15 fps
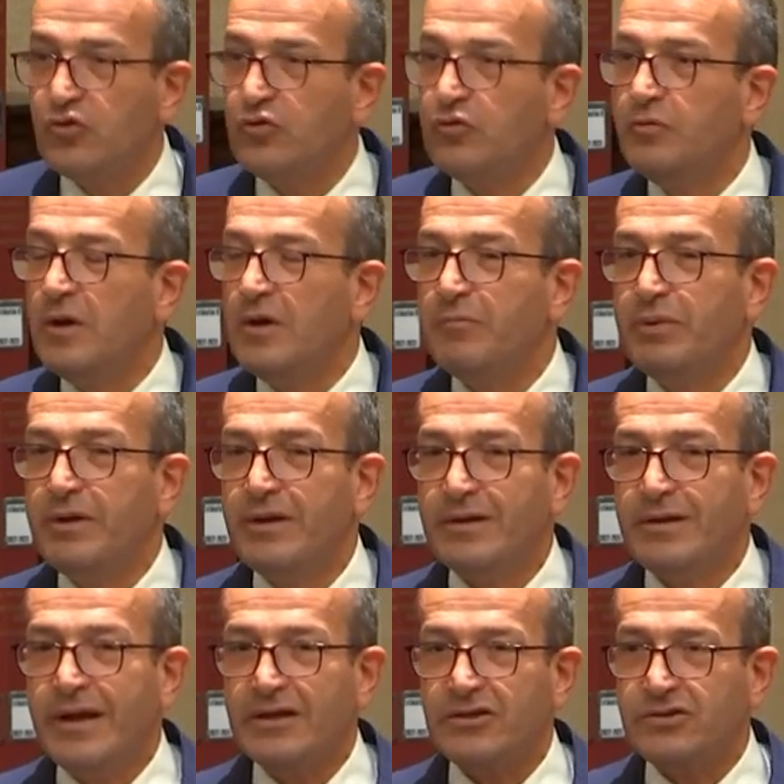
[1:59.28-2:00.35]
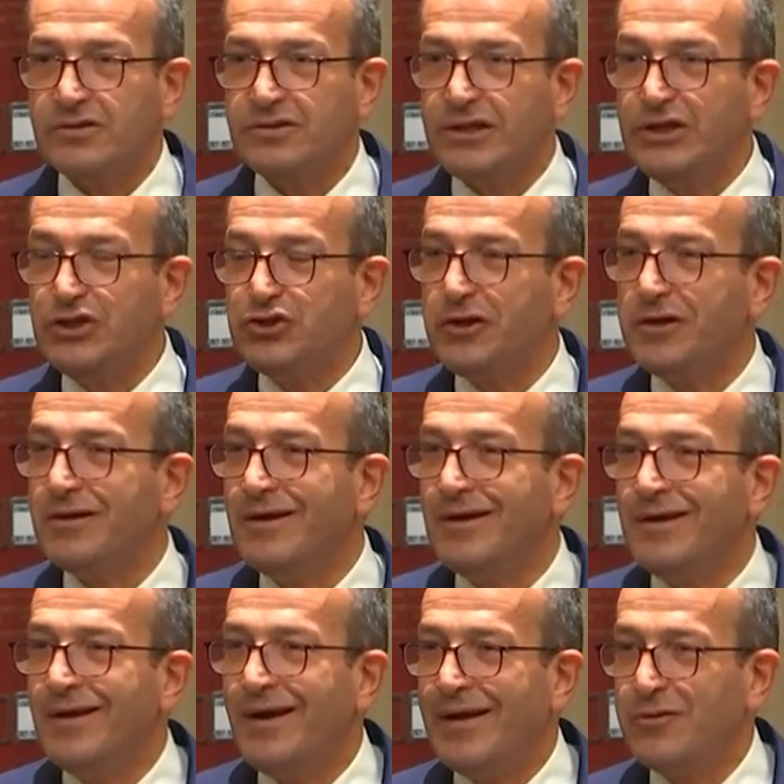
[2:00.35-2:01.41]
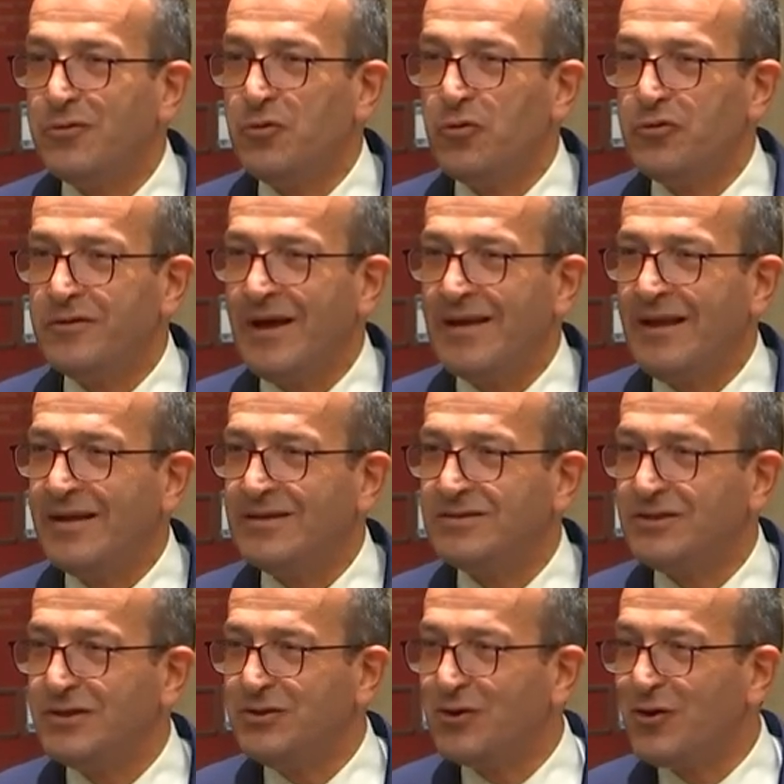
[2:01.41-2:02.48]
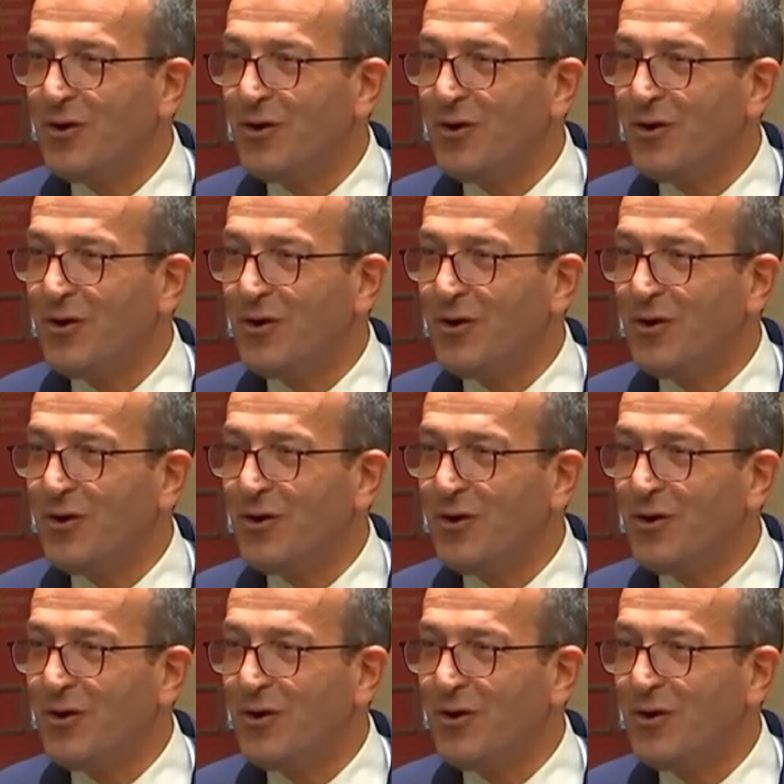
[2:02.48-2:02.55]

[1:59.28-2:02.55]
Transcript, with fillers: to be a guest teacher at the Northern Adelaide Senior